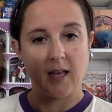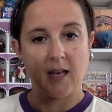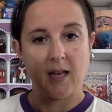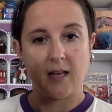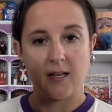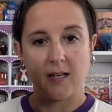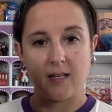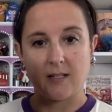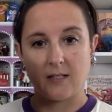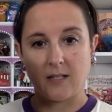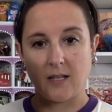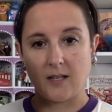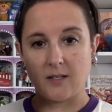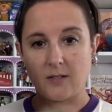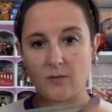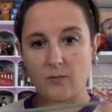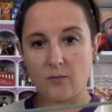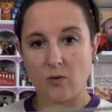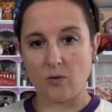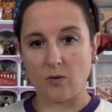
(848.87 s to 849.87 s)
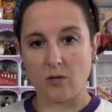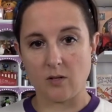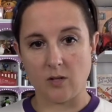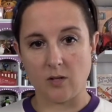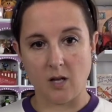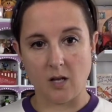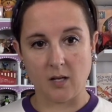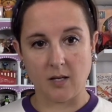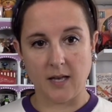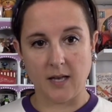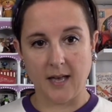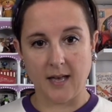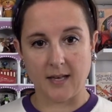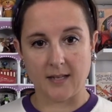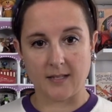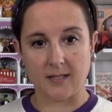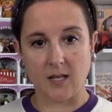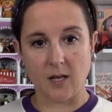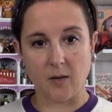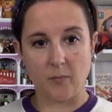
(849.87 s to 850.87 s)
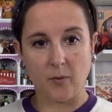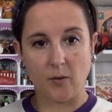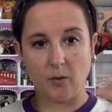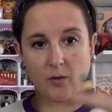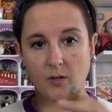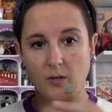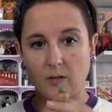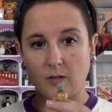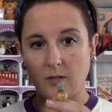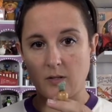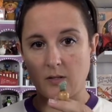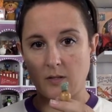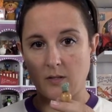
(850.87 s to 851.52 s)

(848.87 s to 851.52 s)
And it does roll along, it has a pull.